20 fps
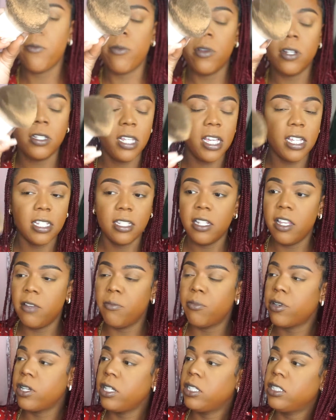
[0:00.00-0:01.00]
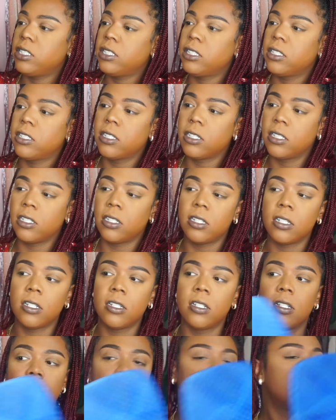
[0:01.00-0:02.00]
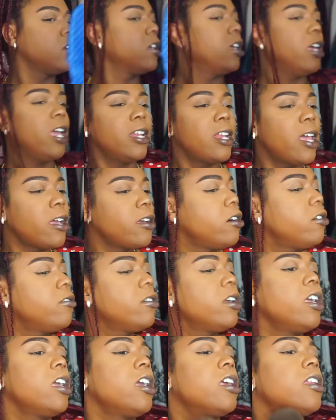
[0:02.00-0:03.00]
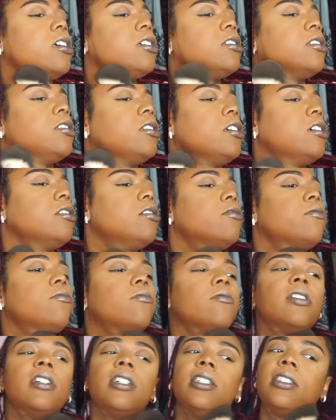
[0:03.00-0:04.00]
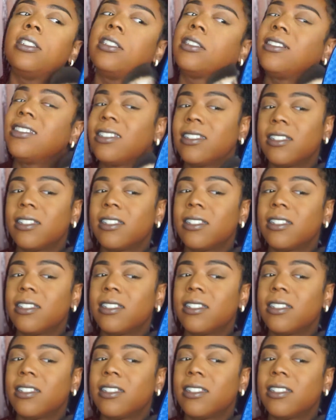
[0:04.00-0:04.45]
Real Technique brush, and I go in and I set the rest